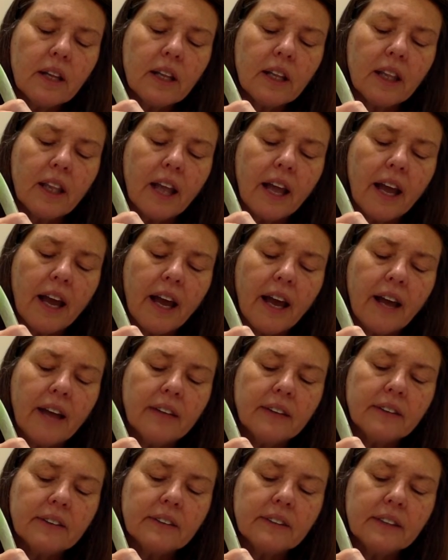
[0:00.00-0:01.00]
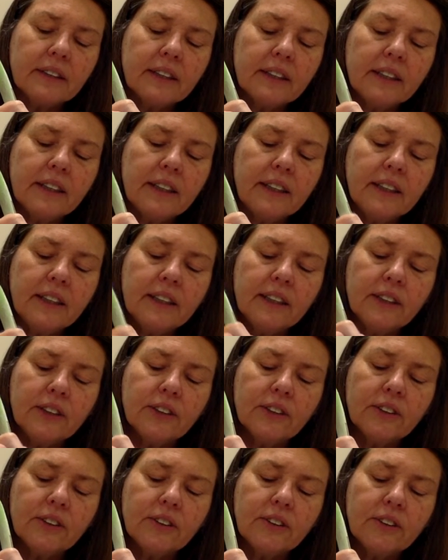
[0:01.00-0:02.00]
last
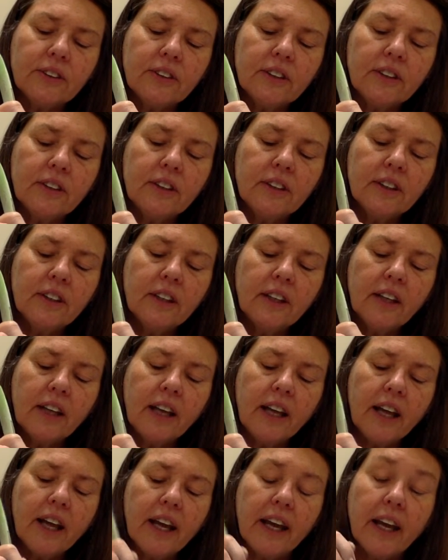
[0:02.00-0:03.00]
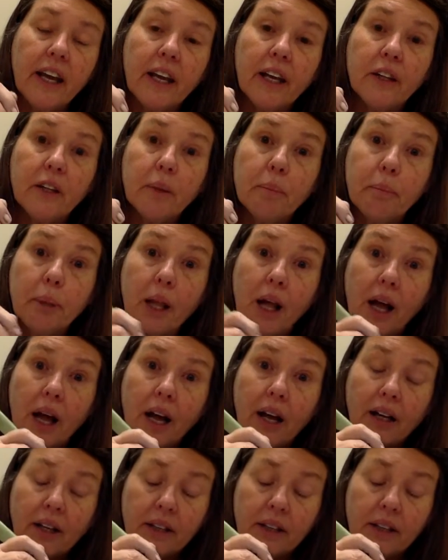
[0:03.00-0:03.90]
initial, and the block.